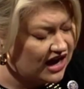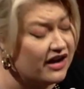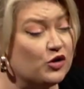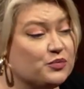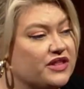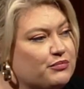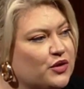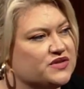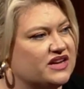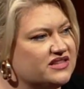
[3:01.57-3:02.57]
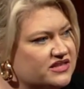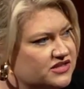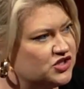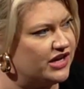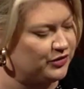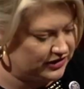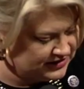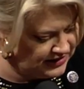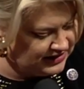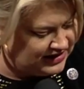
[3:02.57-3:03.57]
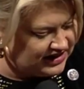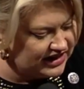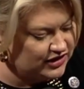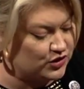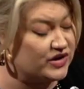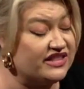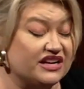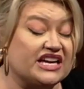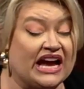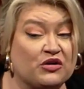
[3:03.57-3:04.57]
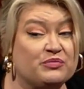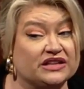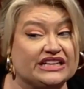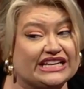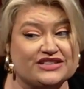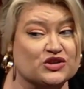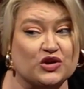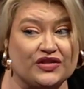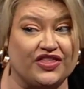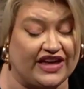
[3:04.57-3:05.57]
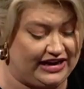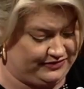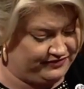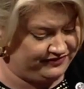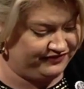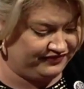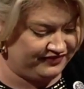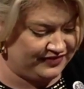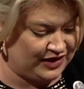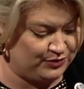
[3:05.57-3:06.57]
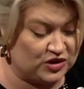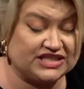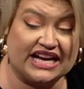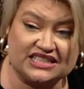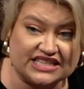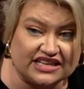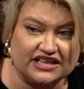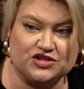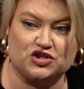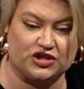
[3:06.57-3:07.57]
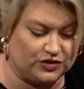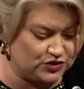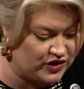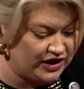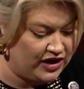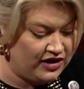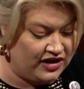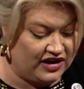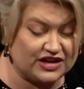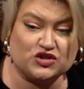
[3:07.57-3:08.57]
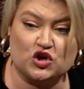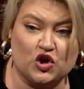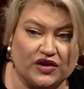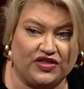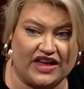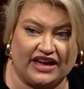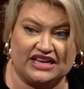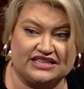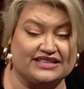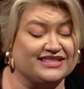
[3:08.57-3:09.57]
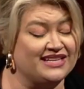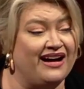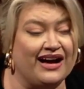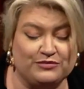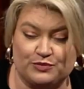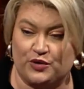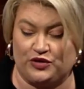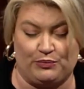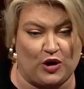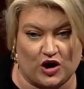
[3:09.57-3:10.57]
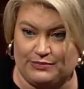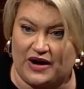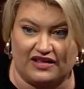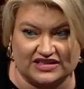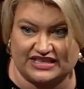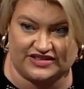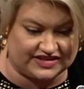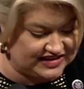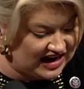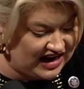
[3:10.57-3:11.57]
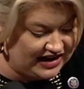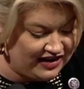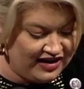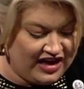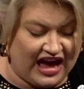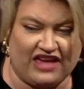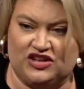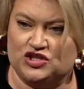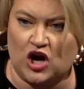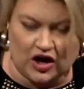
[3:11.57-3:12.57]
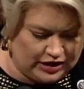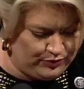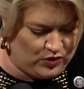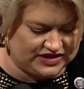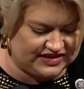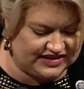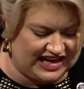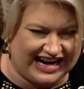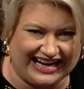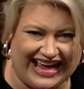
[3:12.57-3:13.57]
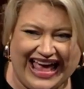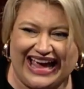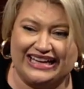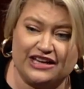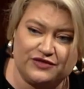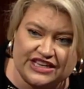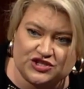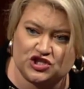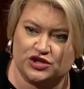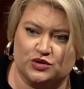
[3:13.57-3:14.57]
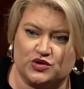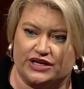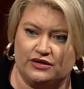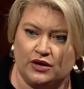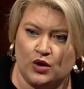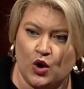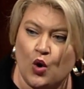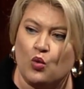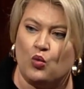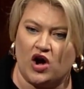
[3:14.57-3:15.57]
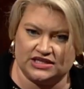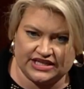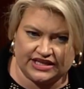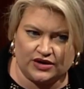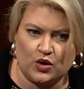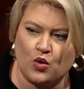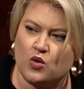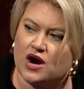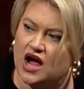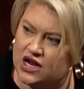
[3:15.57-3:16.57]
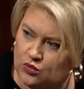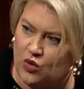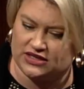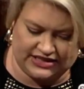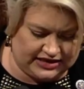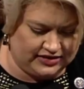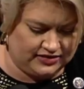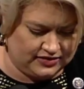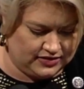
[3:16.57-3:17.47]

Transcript: I hope that both sides of this chamber can agree that accountability is a good thing. Protecting these children is a good thing. It is time to put the party politics aside and the talking points aside and give these children, wanted or unwanted,